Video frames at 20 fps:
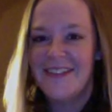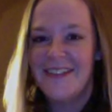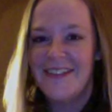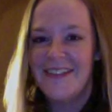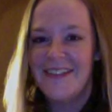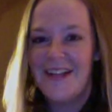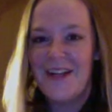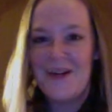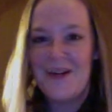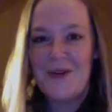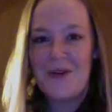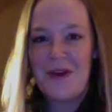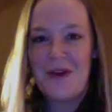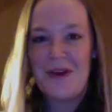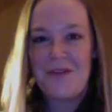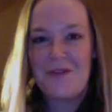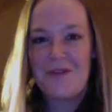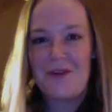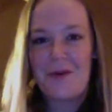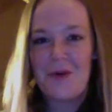Hello
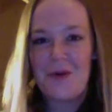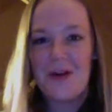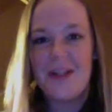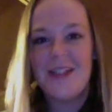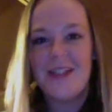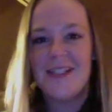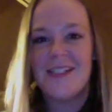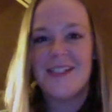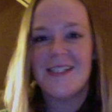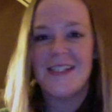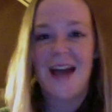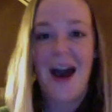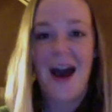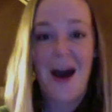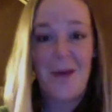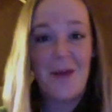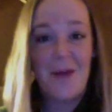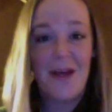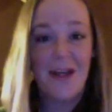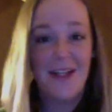everyone, this is
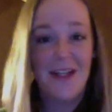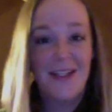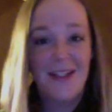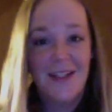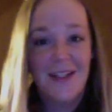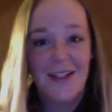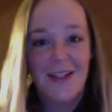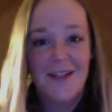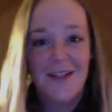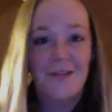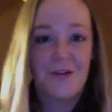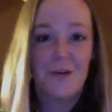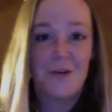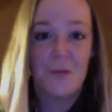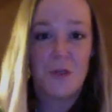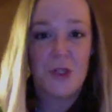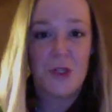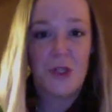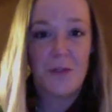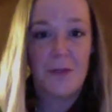Hophead from
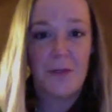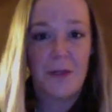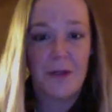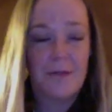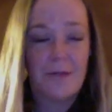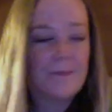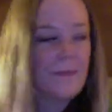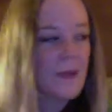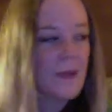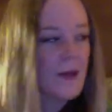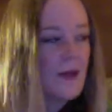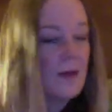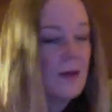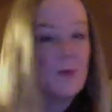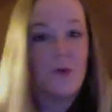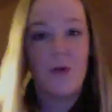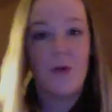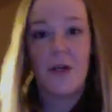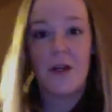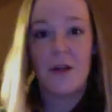Chick Beer. I'm
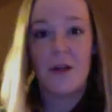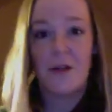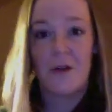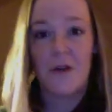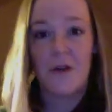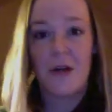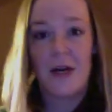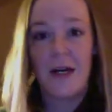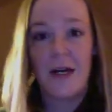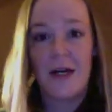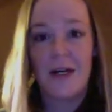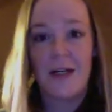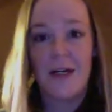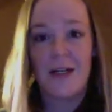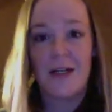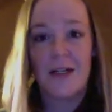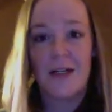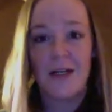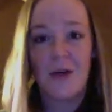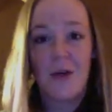doing
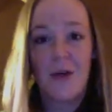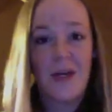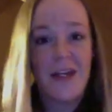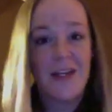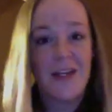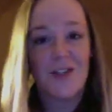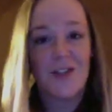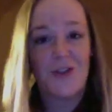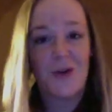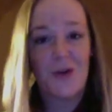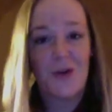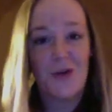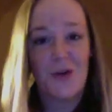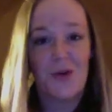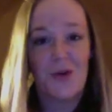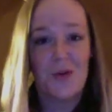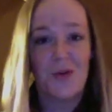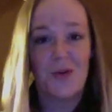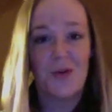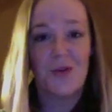another quickie
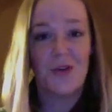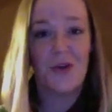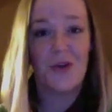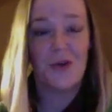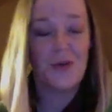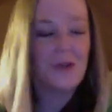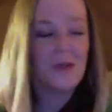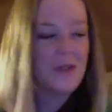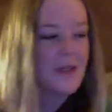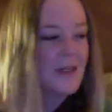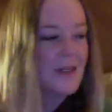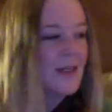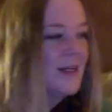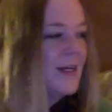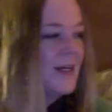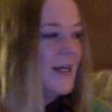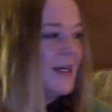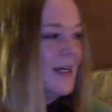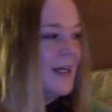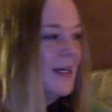solo review,
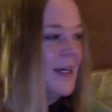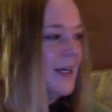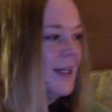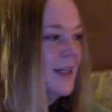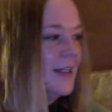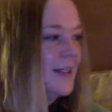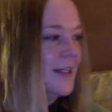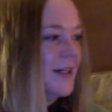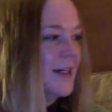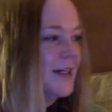and